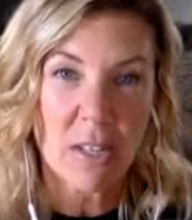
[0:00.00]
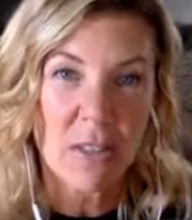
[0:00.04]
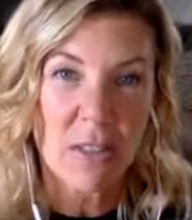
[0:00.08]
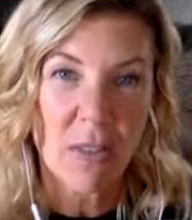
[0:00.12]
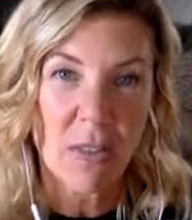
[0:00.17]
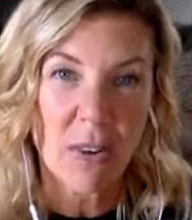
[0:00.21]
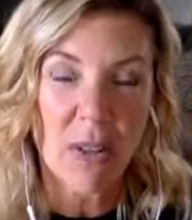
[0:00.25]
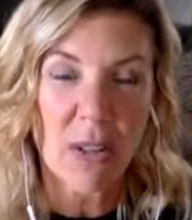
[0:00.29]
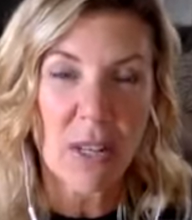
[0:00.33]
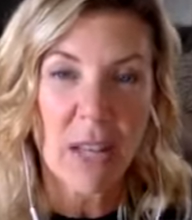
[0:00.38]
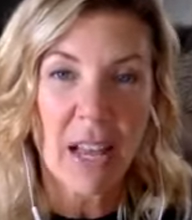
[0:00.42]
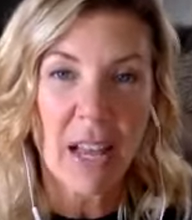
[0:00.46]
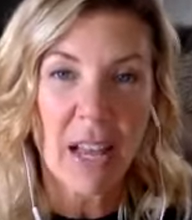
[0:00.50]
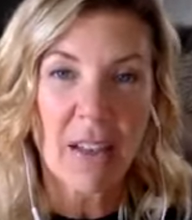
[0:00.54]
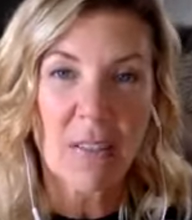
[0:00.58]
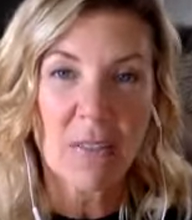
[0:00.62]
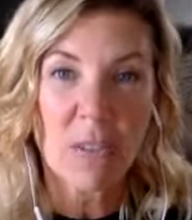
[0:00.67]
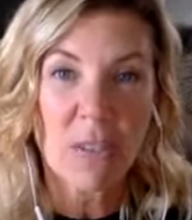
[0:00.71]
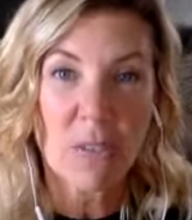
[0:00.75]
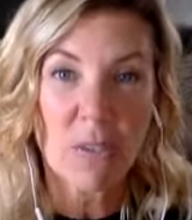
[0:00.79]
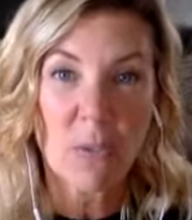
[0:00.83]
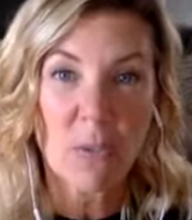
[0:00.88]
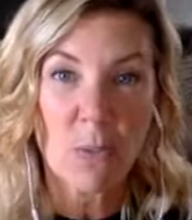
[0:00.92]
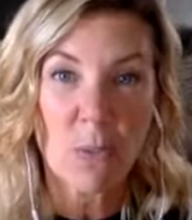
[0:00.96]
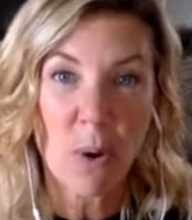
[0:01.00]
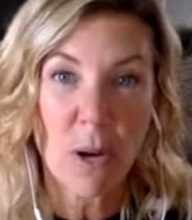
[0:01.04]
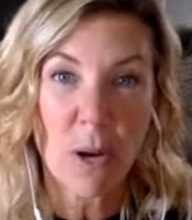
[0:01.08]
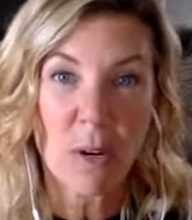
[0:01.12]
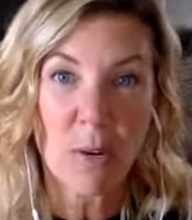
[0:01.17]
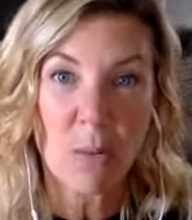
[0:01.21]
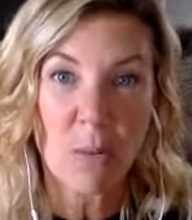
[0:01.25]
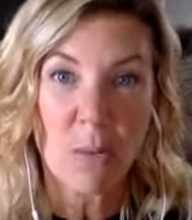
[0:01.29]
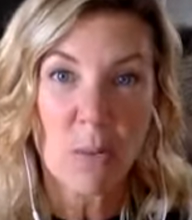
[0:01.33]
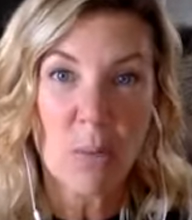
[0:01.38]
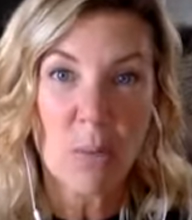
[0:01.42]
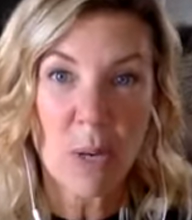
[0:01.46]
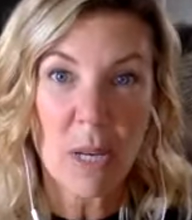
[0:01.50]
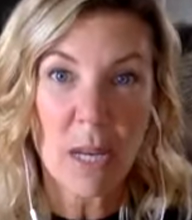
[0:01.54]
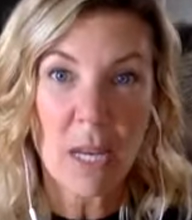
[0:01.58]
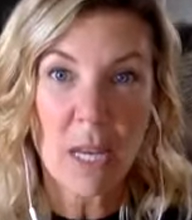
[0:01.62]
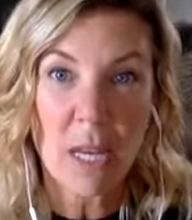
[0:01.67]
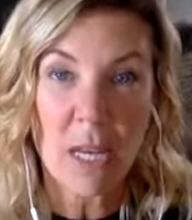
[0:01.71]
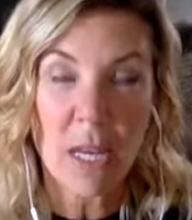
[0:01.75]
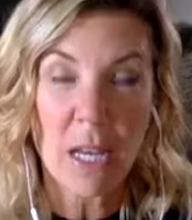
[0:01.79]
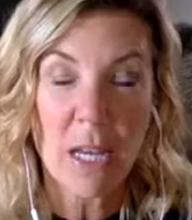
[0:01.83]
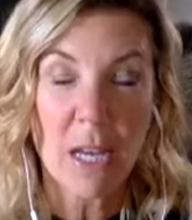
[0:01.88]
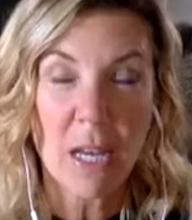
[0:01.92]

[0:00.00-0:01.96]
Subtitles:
of our lives of what we,